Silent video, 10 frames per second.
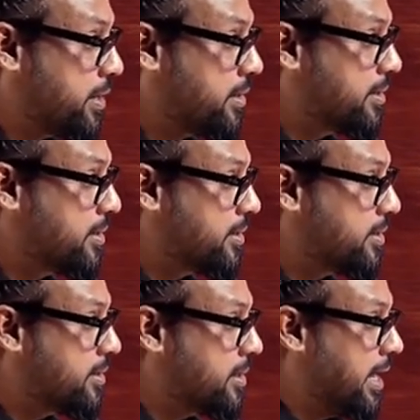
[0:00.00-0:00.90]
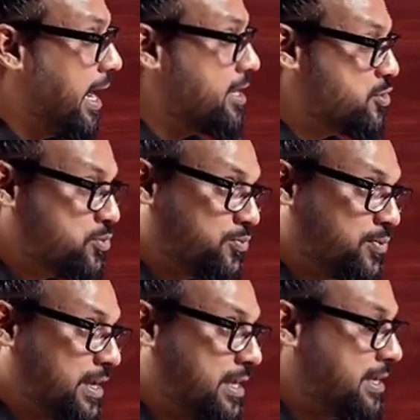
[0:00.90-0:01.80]
And to
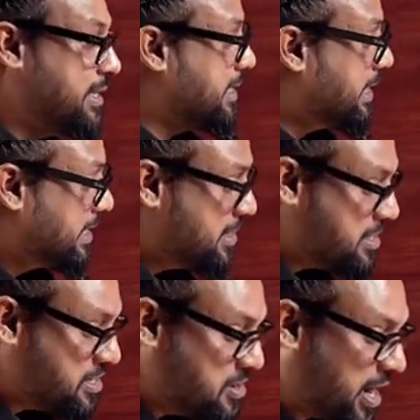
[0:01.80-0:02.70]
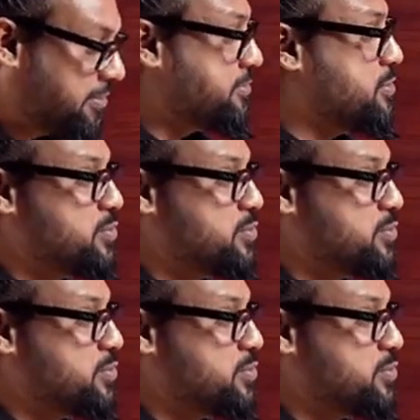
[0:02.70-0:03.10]
win, you have to do